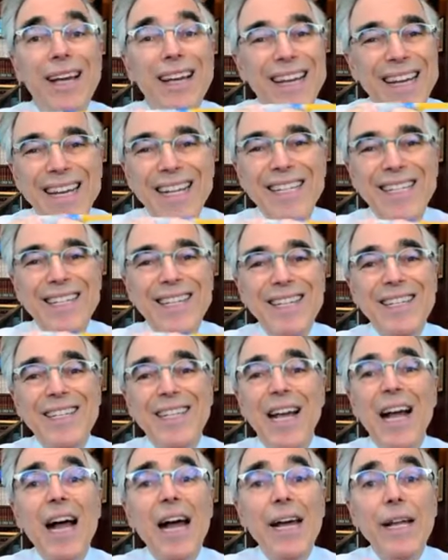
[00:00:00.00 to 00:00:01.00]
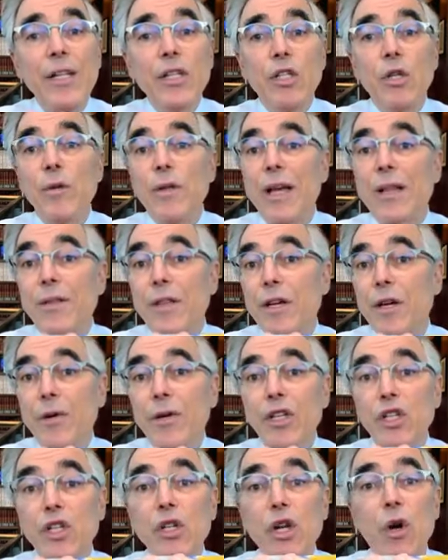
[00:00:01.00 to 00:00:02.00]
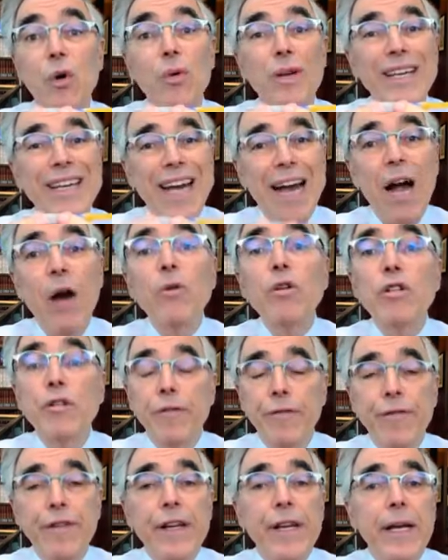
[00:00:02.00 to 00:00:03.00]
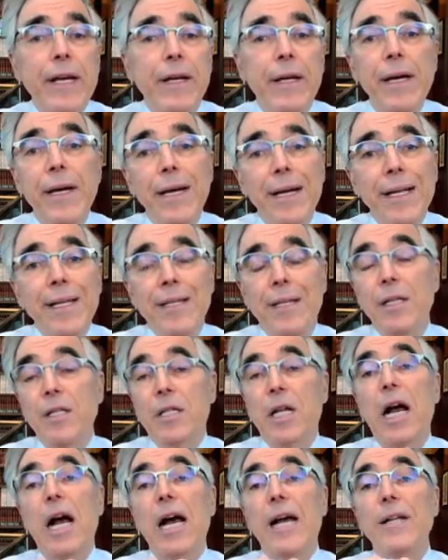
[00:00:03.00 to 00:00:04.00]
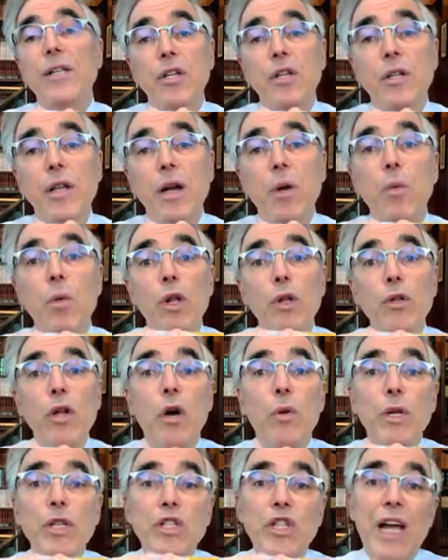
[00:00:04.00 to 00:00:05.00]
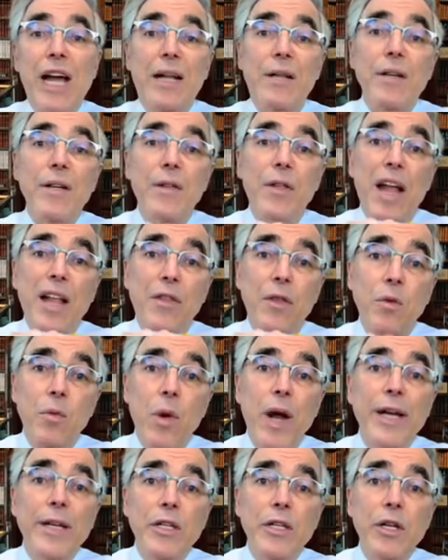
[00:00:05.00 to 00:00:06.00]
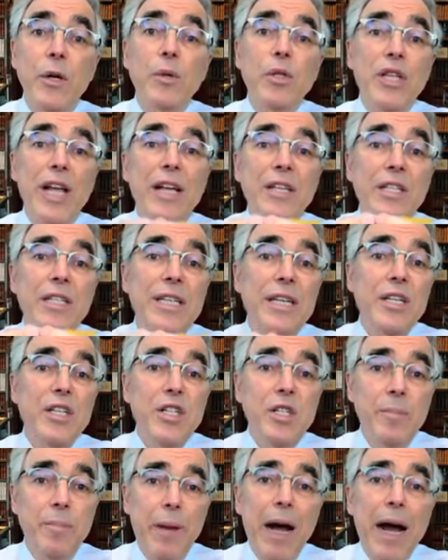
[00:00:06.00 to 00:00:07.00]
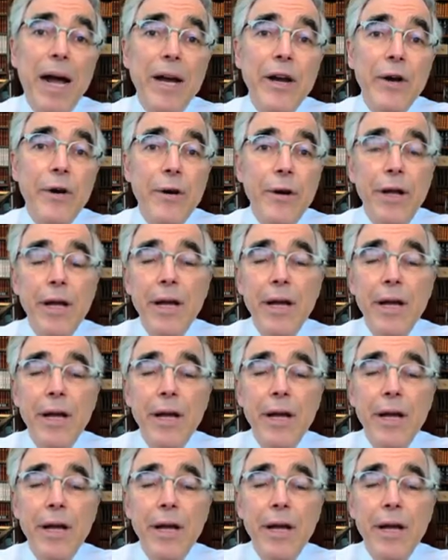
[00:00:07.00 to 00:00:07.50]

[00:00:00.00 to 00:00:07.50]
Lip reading: It is designed so that there is no counterfeiting. It's designed so that we'll know exactly that the right dose hasn't expired.